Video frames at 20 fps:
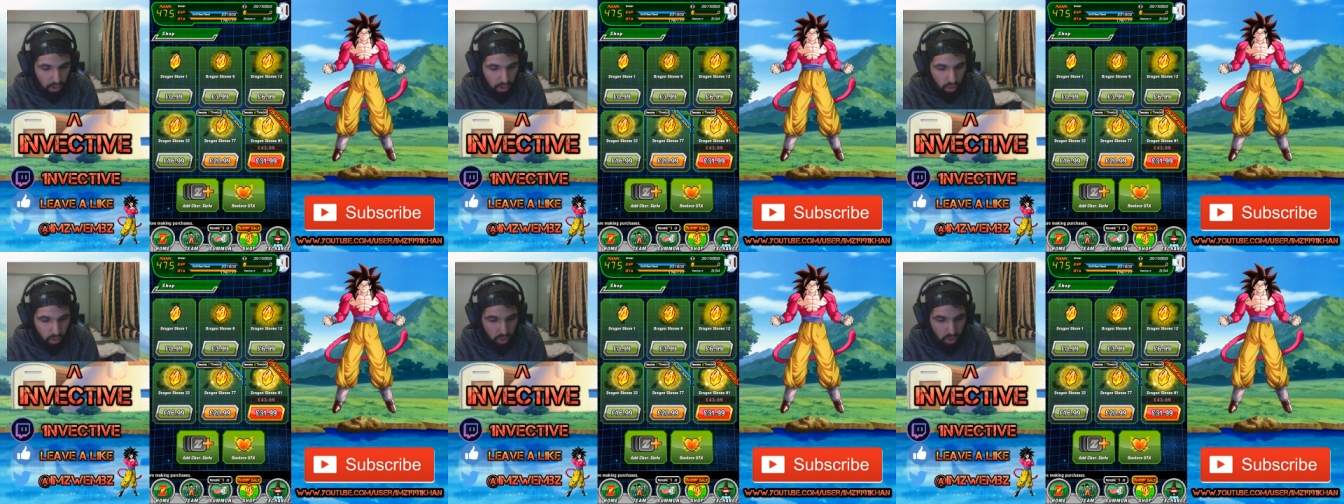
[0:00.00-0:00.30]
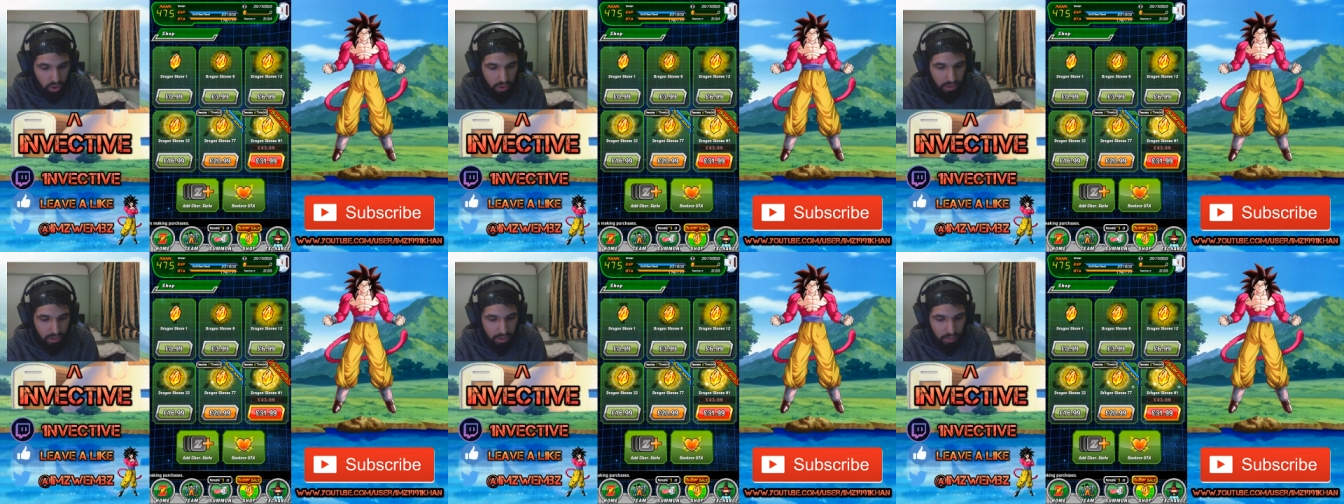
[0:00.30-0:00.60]

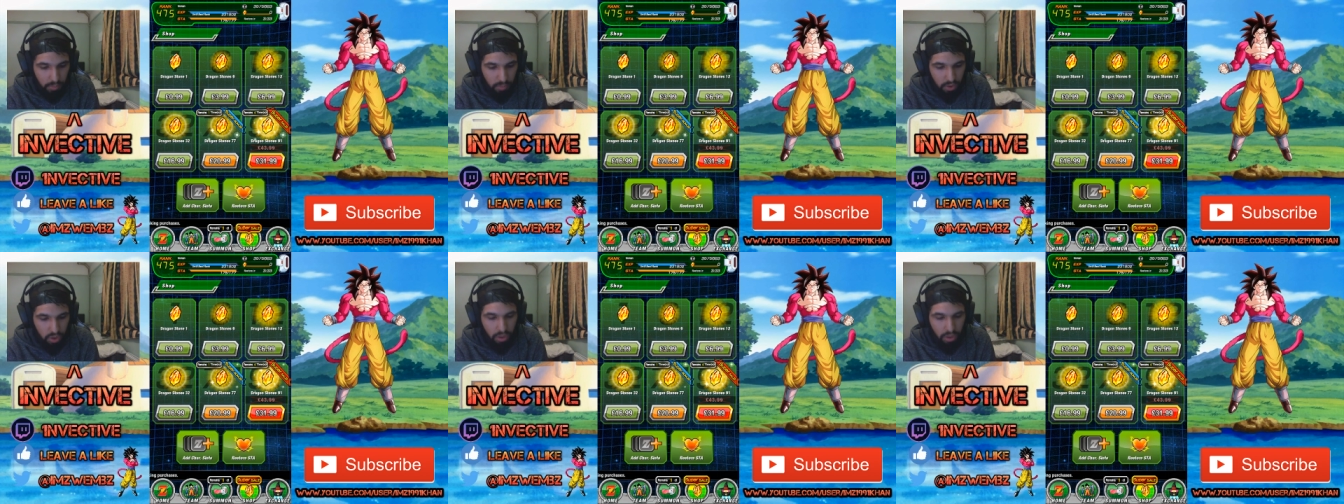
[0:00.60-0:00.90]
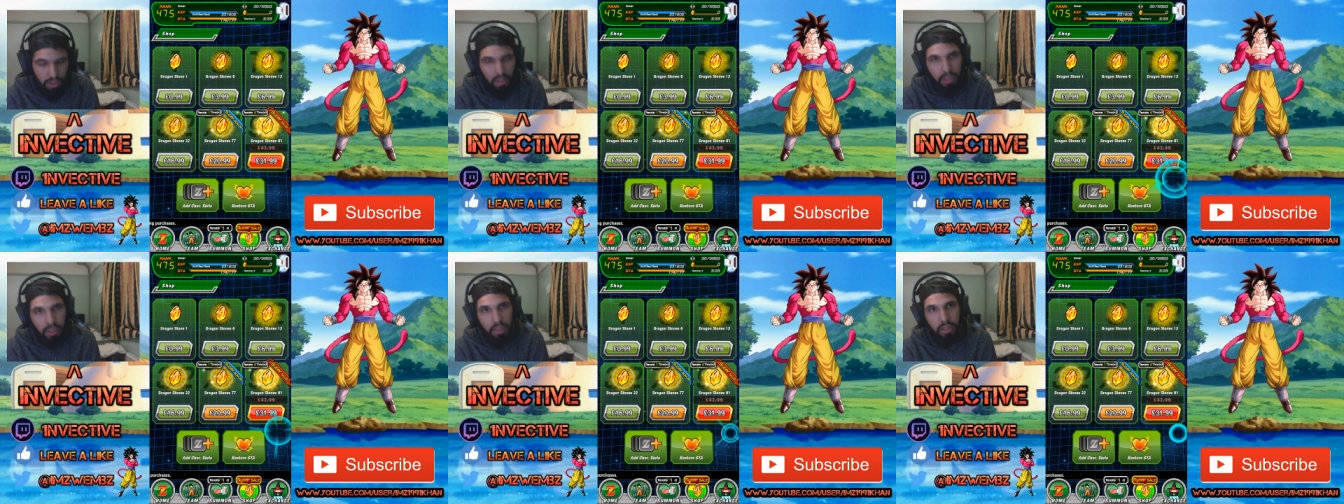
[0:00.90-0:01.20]
costs you this much
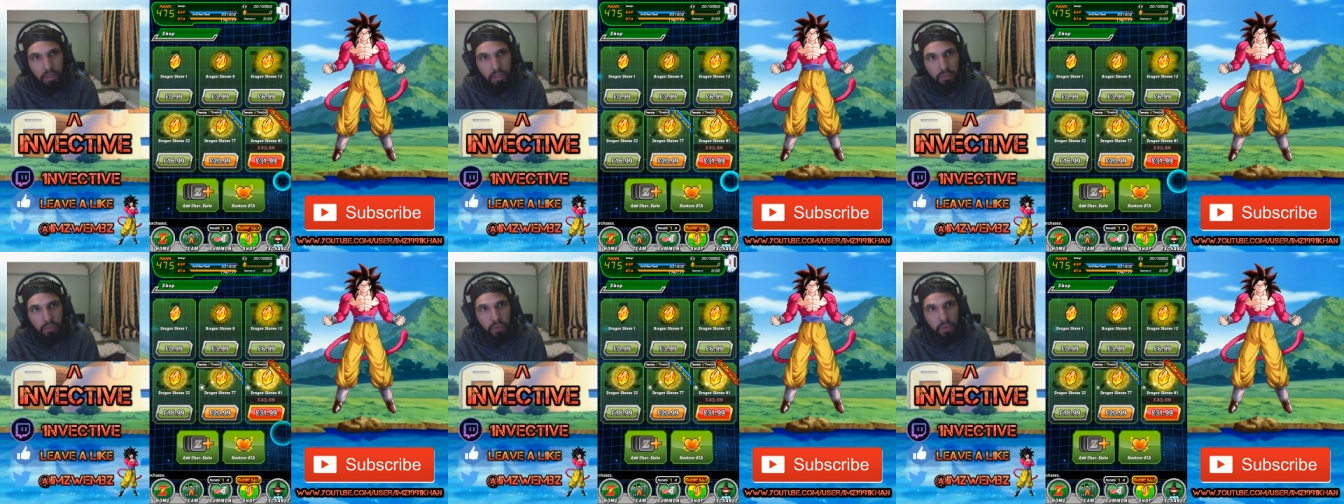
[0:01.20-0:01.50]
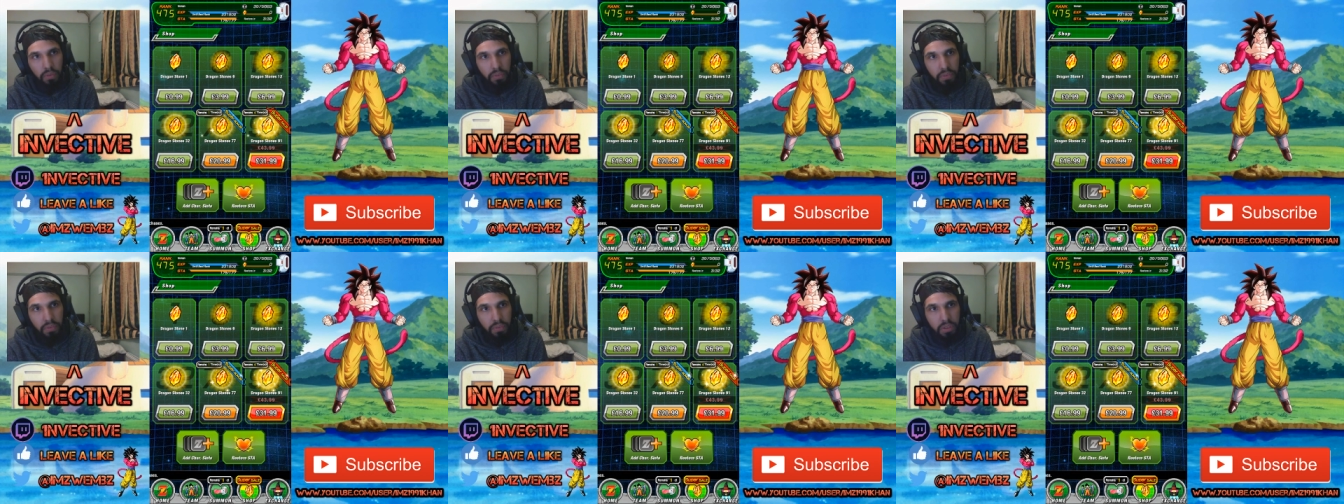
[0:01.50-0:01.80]
30 for the
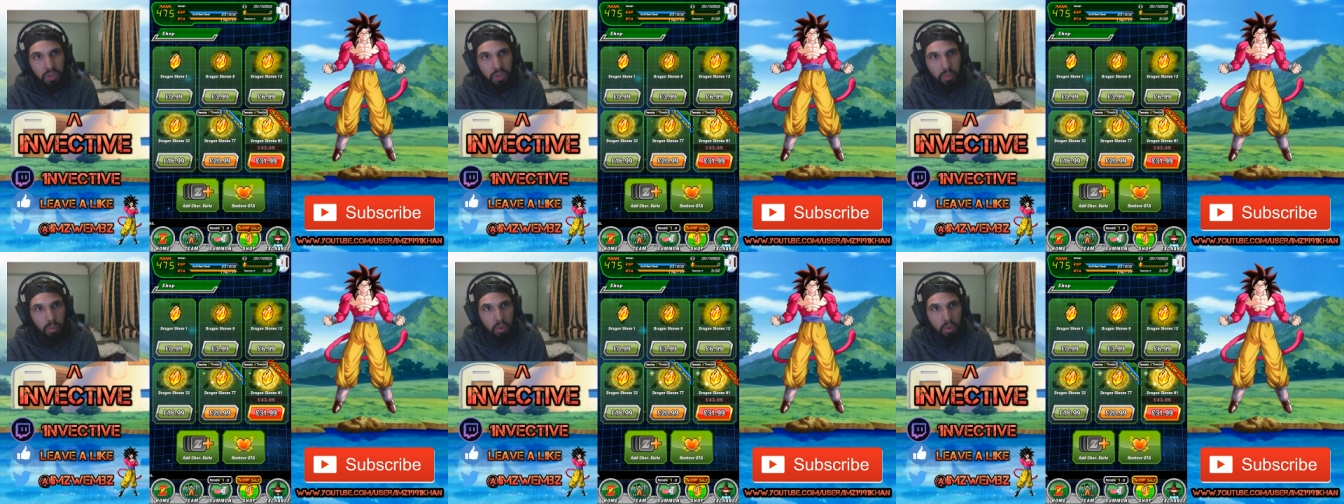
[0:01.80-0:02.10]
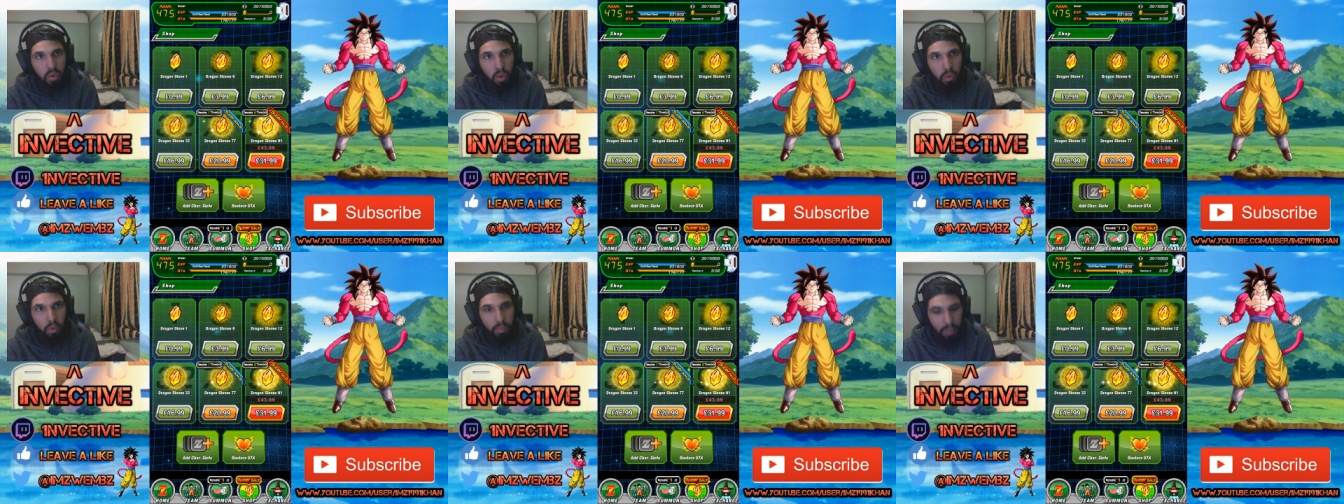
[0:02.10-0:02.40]
50
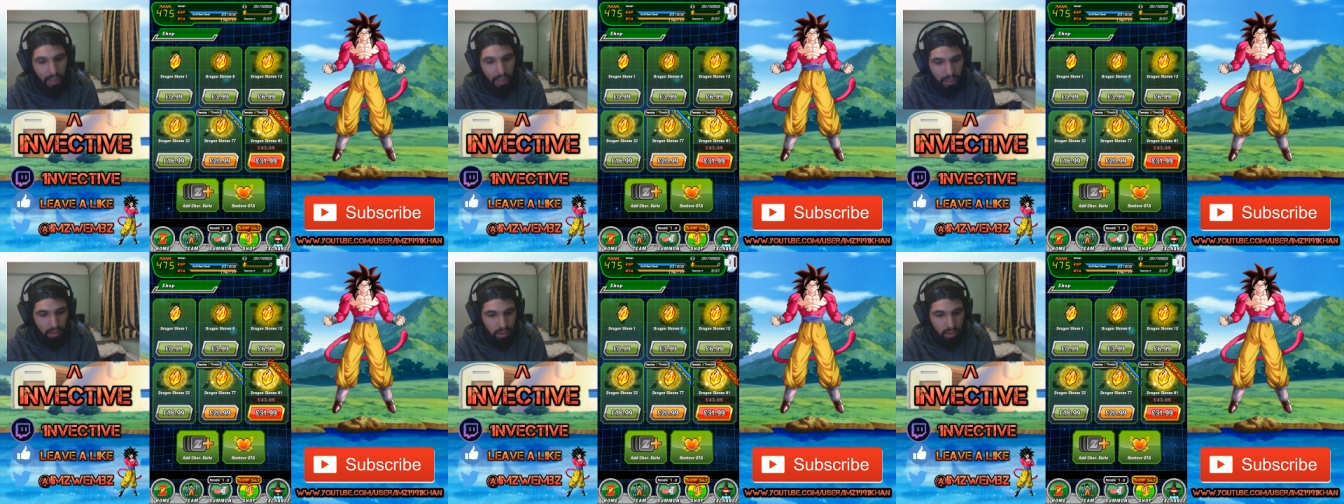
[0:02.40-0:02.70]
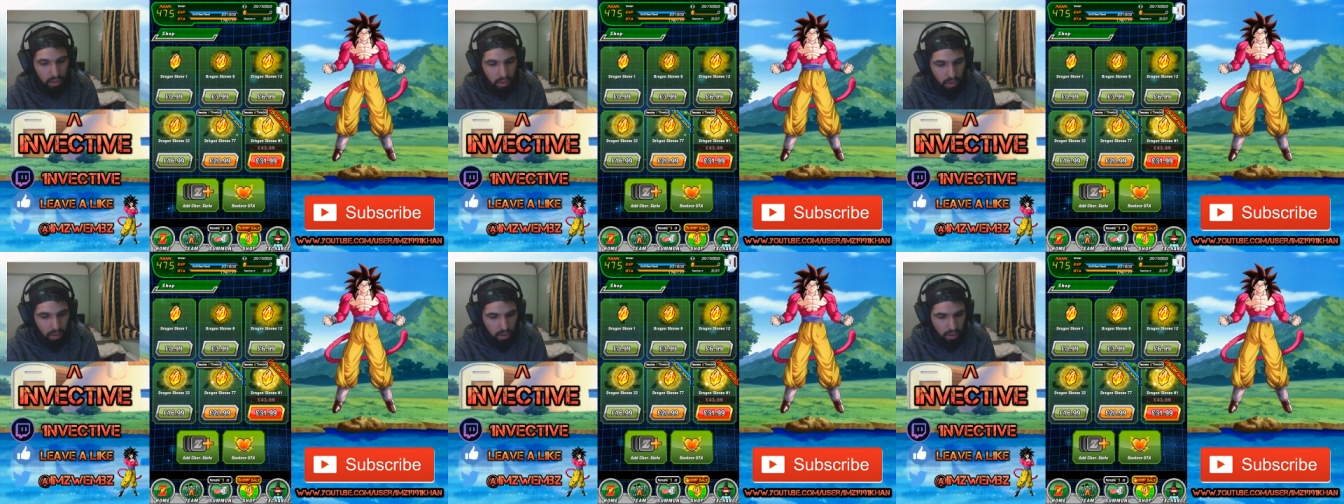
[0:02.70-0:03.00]
stone pack.
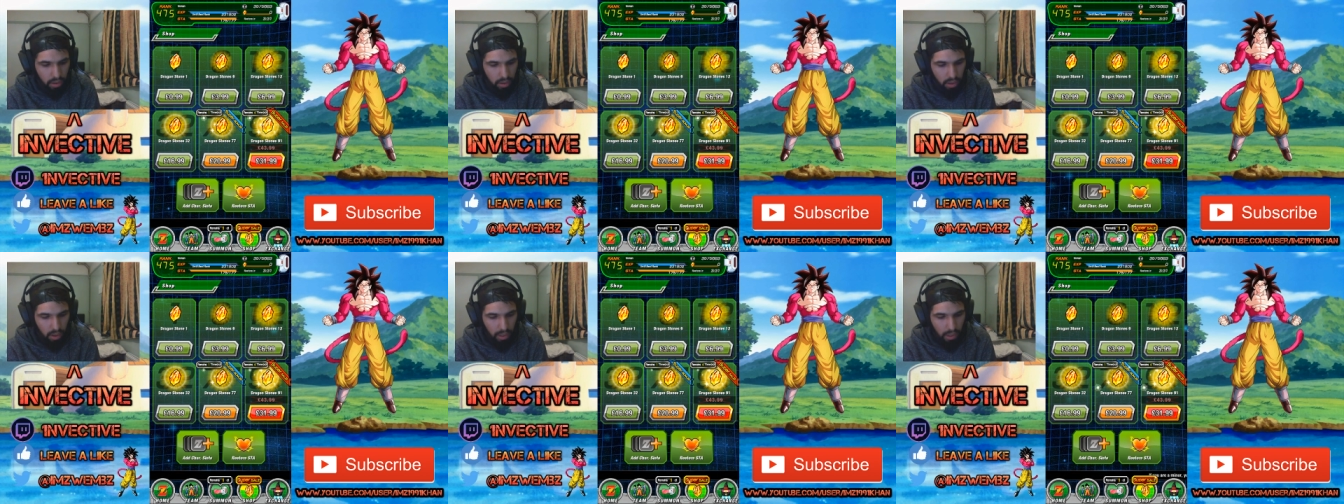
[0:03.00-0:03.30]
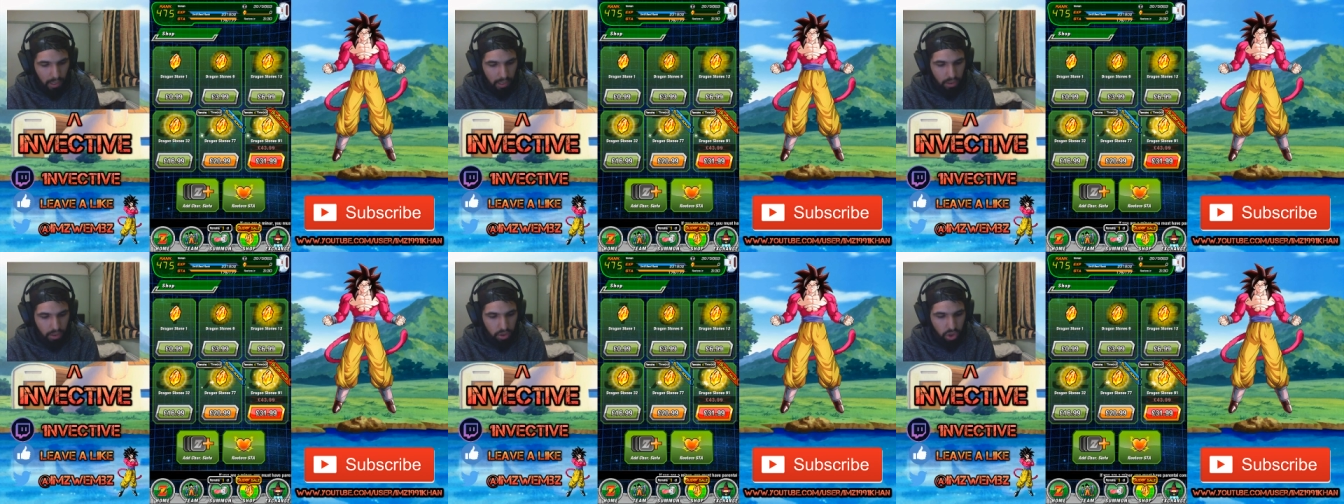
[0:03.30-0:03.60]

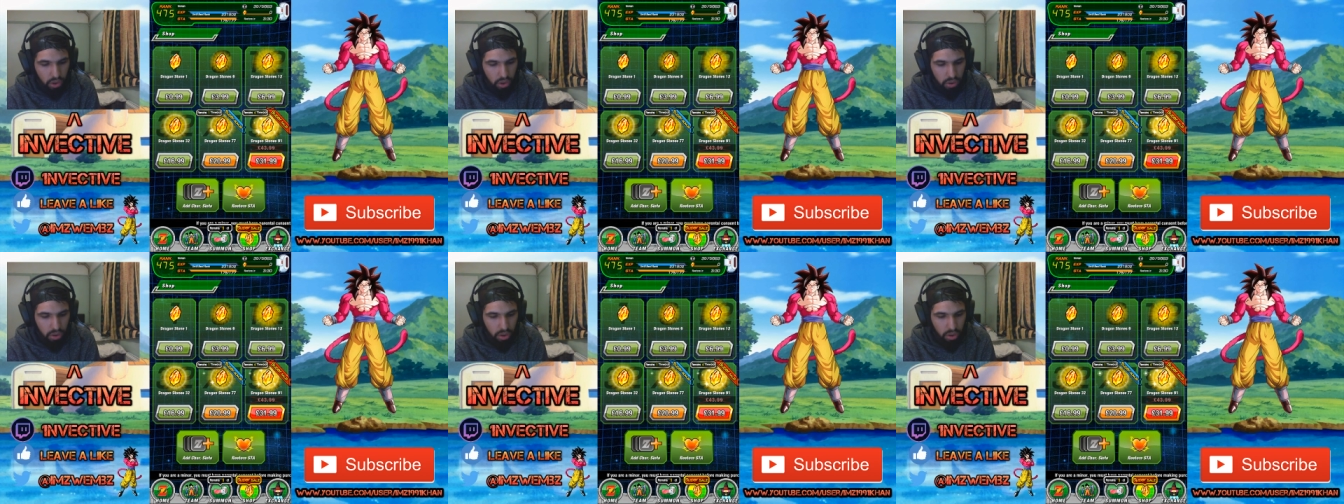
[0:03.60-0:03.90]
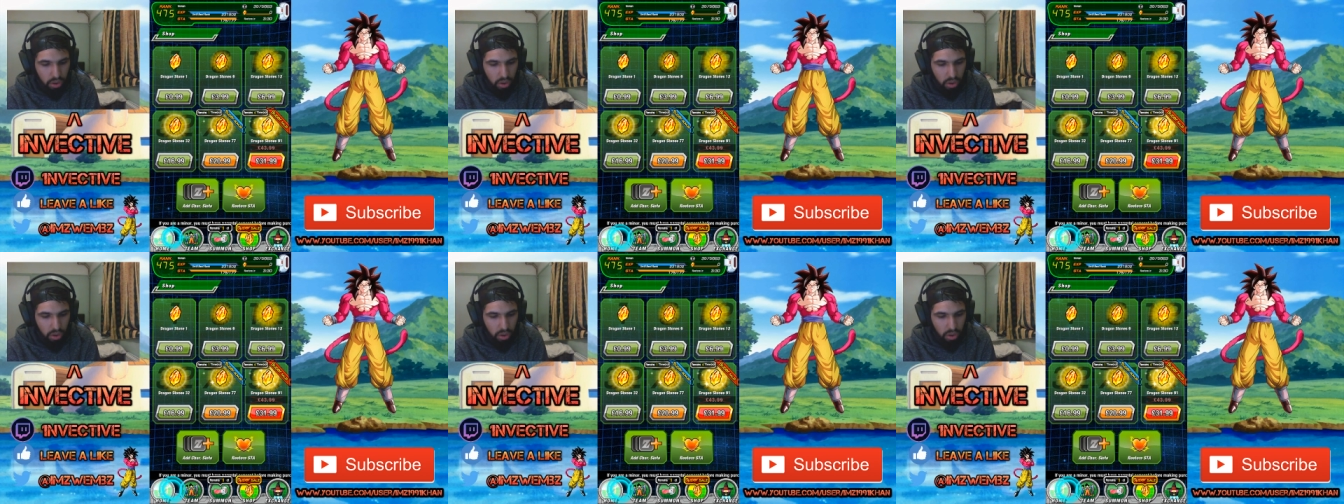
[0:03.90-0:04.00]
And just